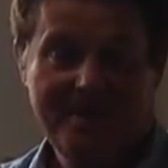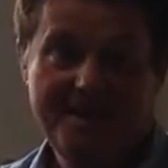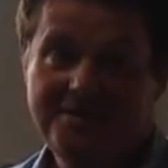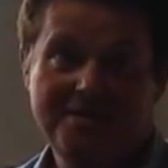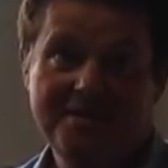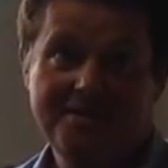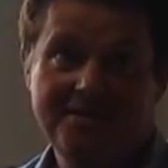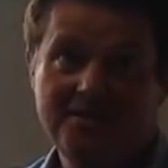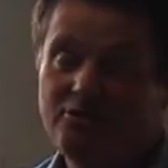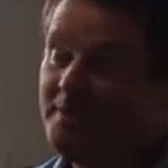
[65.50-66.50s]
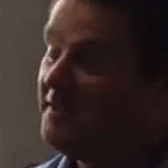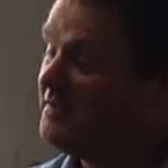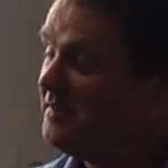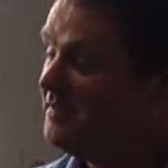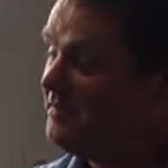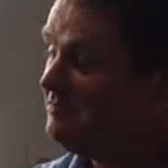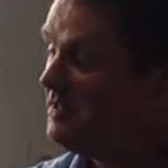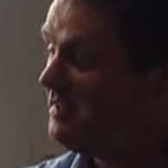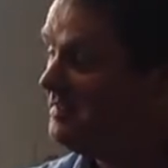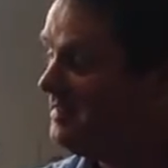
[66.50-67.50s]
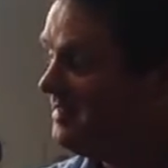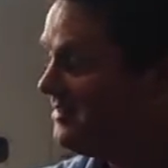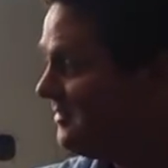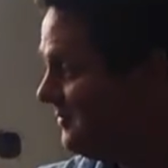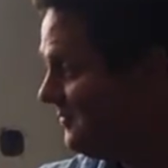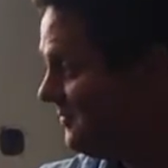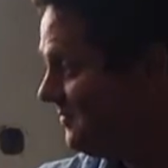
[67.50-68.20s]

Is this a dramatic realization?